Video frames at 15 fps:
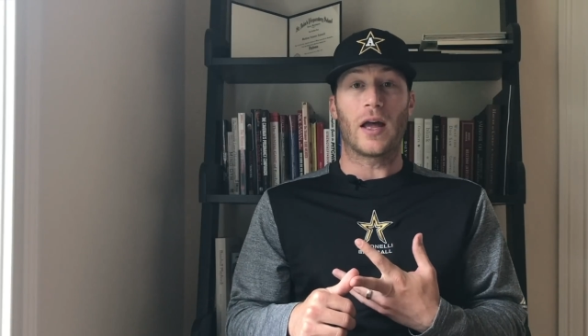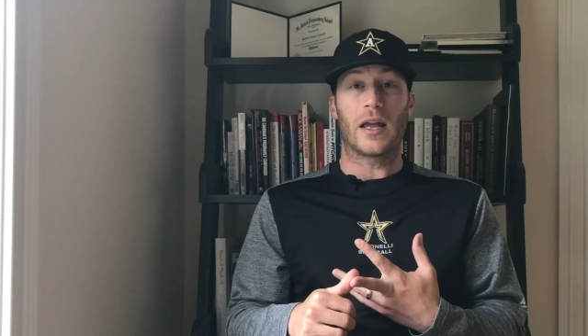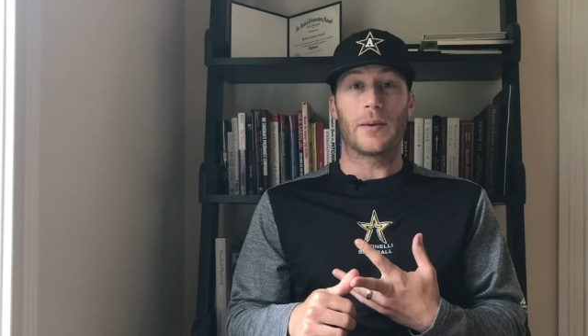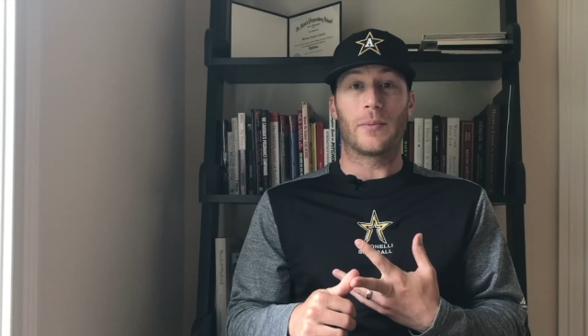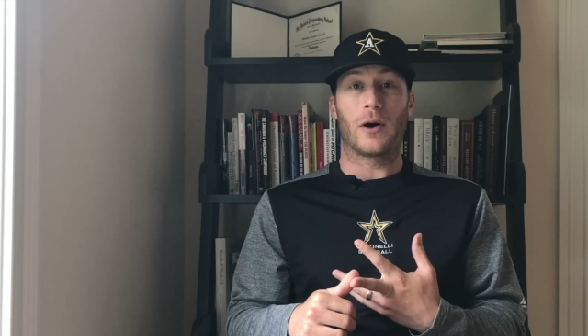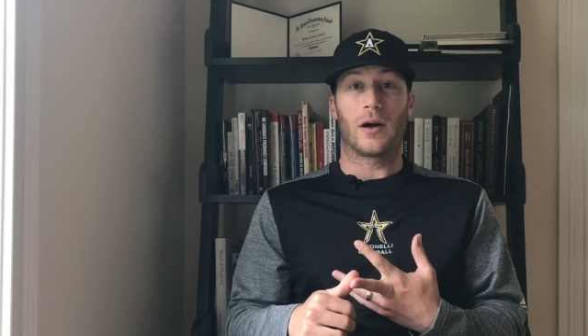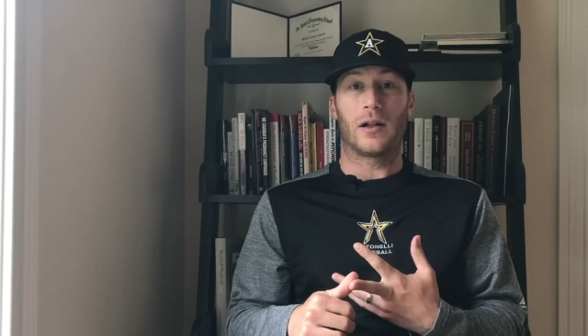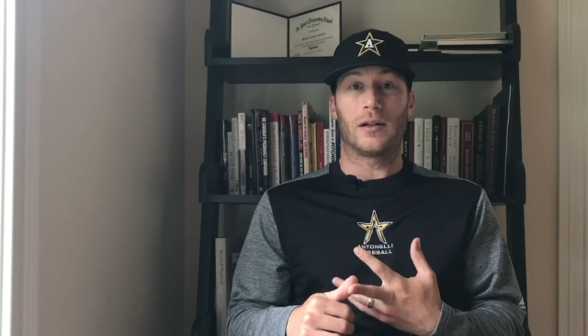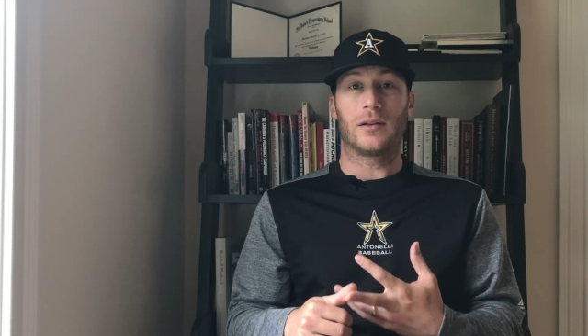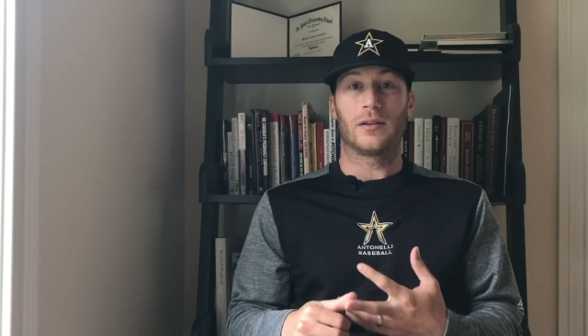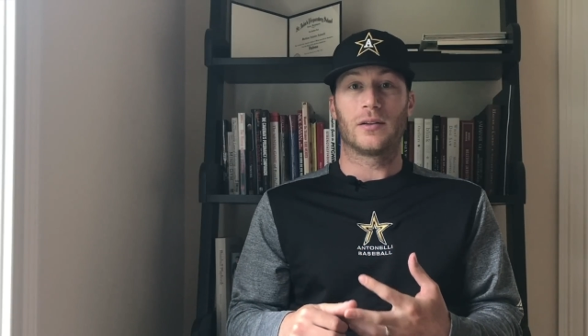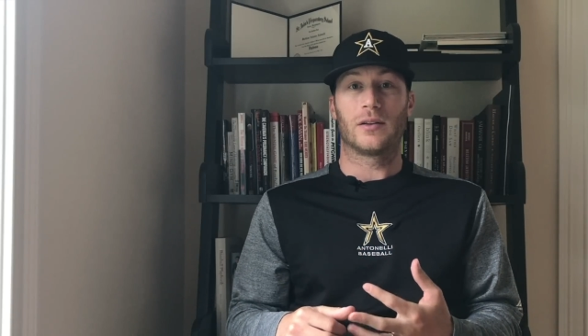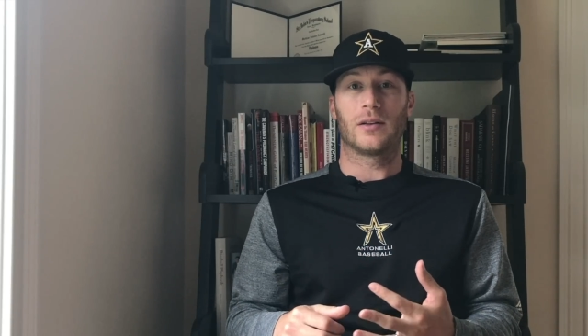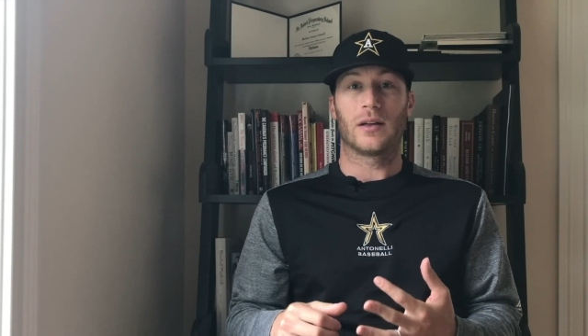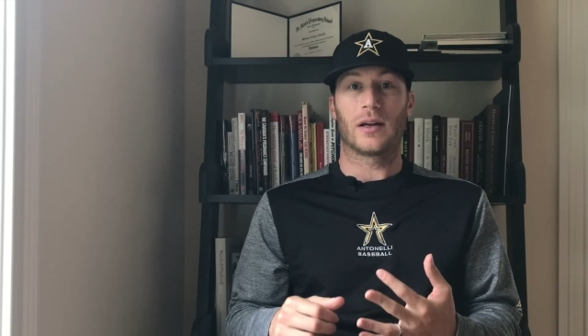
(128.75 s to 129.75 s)
A
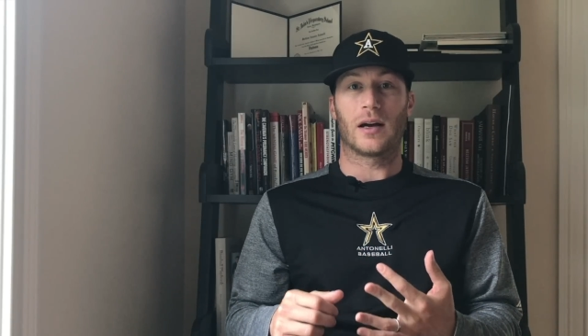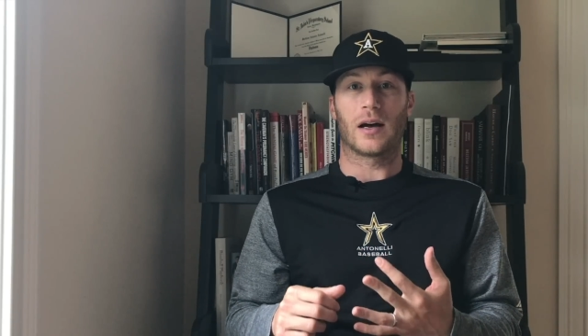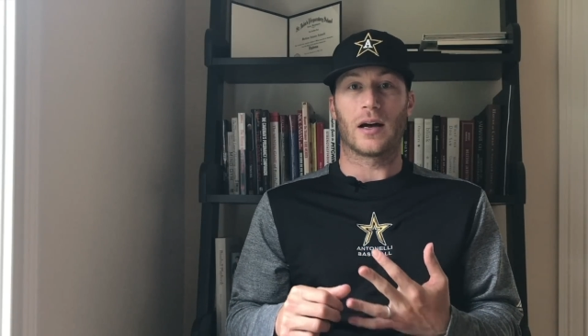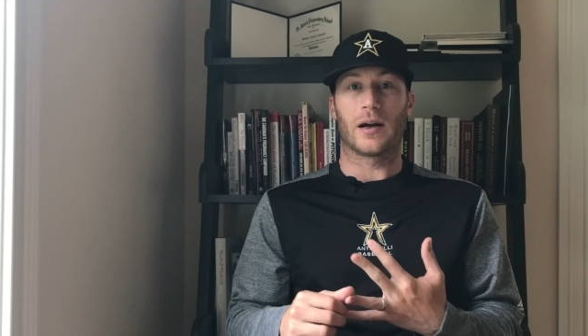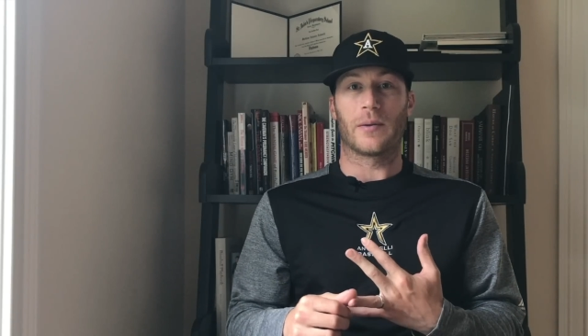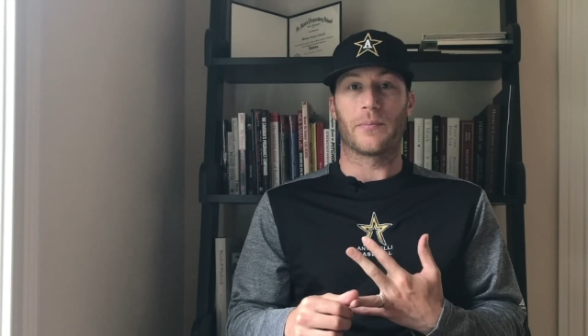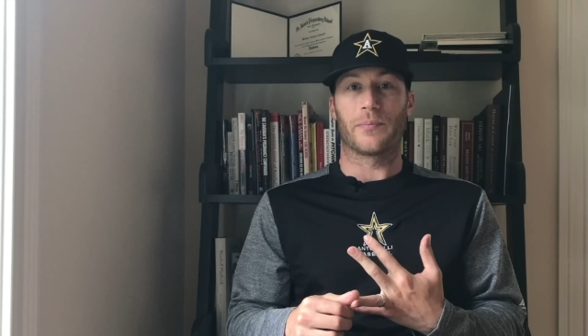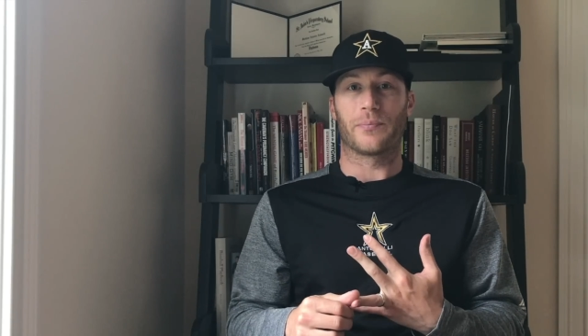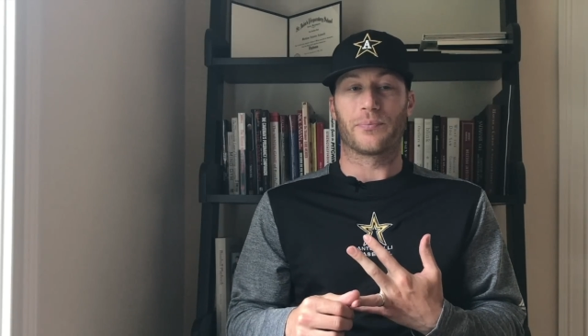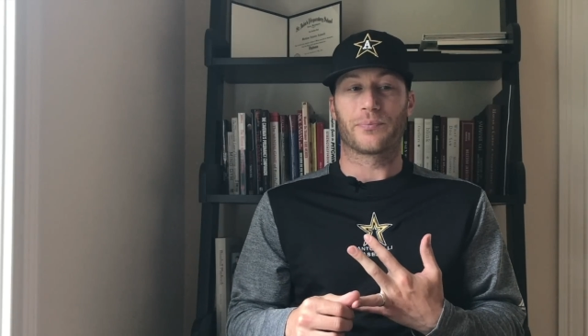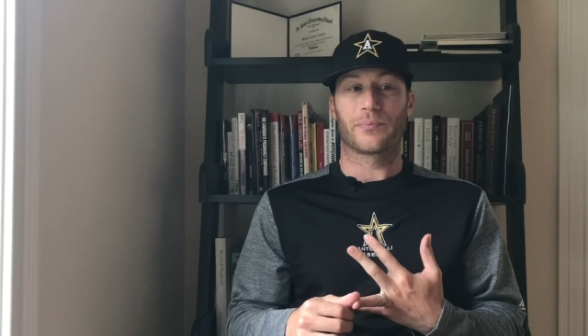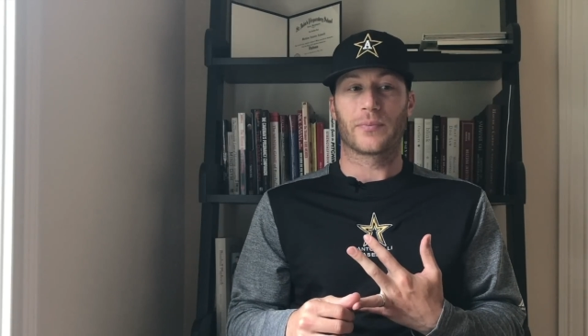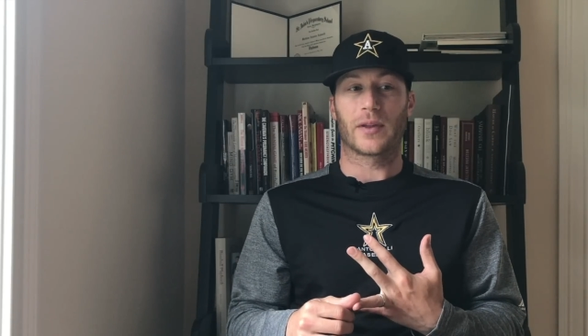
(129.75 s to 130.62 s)
ball um,